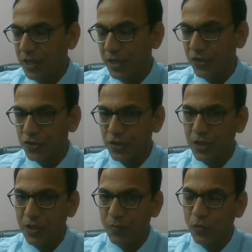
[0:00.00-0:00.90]
It is
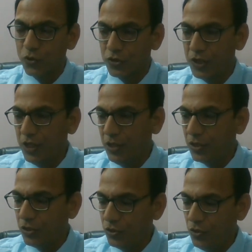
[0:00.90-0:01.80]
mostly
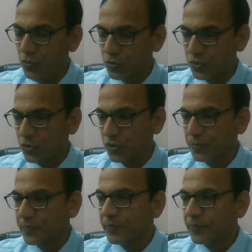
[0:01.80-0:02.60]
used.